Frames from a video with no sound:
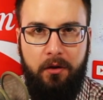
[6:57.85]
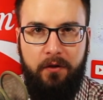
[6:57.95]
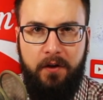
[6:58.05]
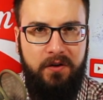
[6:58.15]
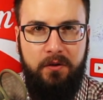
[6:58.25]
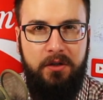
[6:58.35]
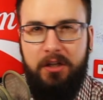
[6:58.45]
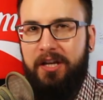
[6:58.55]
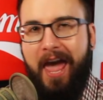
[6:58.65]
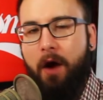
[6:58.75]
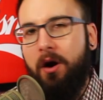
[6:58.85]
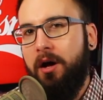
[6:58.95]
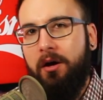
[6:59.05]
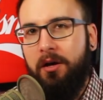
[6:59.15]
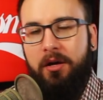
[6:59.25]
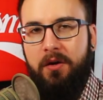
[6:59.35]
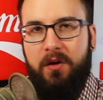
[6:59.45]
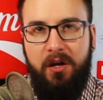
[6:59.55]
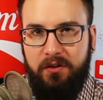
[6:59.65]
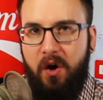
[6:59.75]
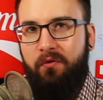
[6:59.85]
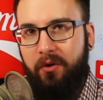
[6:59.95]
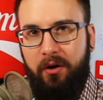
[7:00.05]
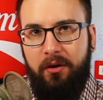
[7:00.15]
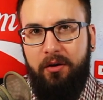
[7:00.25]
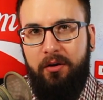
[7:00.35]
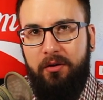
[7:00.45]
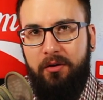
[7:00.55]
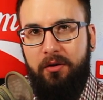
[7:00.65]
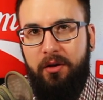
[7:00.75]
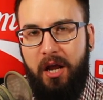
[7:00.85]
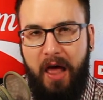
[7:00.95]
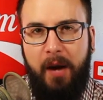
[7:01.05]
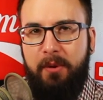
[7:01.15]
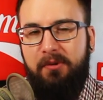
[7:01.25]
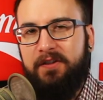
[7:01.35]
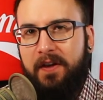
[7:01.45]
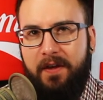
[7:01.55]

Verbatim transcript: The New Deal era is over. A lot of people say